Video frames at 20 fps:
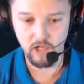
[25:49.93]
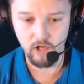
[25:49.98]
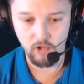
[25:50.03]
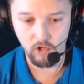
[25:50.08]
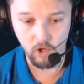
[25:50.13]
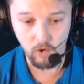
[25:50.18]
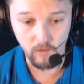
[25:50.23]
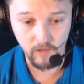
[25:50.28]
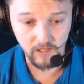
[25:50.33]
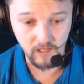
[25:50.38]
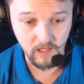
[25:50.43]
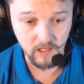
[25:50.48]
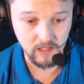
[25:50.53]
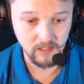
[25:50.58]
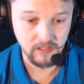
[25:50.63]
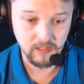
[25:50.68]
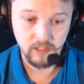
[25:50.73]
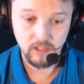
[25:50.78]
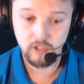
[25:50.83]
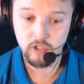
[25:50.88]
going
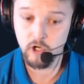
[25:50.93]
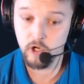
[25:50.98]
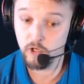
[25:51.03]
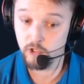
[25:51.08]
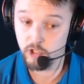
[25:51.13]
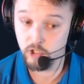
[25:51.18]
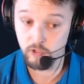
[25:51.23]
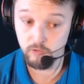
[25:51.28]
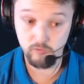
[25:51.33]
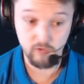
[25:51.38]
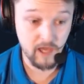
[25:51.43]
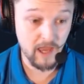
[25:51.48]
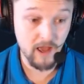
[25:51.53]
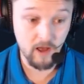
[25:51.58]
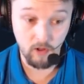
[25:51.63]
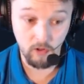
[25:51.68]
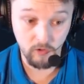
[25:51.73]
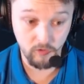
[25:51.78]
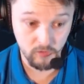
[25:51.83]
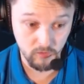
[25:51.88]
a turn 2
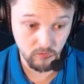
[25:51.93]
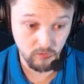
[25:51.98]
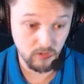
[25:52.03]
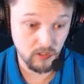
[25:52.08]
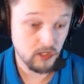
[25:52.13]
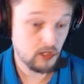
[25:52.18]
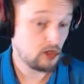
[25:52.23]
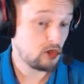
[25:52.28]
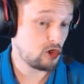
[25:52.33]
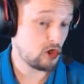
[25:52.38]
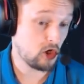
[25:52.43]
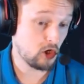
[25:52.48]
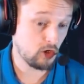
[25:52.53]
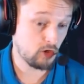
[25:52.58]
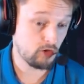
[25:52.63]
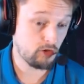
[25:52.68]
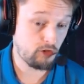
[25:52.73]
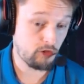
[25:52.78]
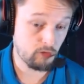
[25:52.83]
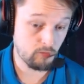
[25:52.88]
Calhoun,
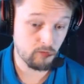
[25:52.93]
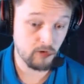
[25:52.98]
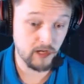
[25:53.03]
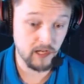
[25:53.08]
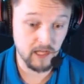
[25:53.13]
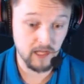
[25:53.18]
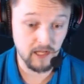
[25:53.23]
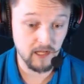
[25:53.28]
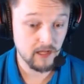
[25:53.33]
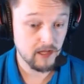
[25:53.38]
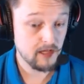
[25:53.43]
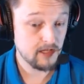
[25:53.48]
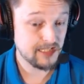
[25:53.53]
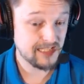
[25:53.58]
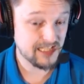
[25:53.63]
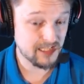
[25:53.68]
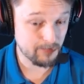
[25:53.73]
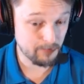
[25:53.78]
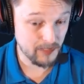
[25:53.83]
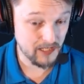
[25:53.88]
turn 3
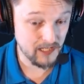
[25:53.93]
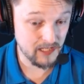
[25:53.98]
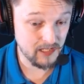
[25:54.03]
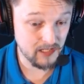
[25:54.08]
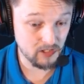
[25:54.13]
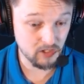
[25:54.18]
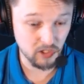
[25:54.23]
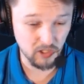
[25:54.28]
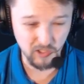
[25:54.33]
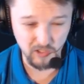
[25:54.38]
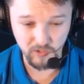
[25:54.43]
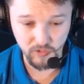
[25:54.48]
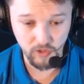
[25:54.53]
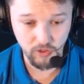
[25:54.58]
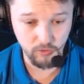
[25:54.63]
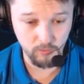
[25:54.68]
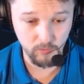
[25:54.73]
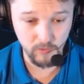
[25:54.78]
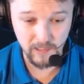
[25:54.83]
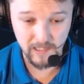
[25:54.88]
Smee, turn
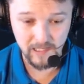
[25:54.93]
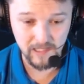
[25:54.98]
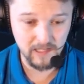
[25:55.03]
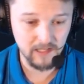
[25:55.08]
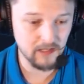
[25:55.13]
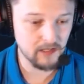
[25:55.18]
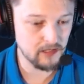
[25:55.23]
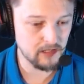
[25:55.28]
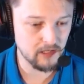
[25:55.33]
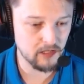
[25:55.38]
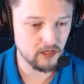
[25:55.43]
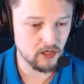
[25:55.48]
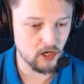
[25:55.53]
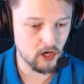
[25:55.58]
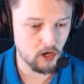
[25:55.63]
3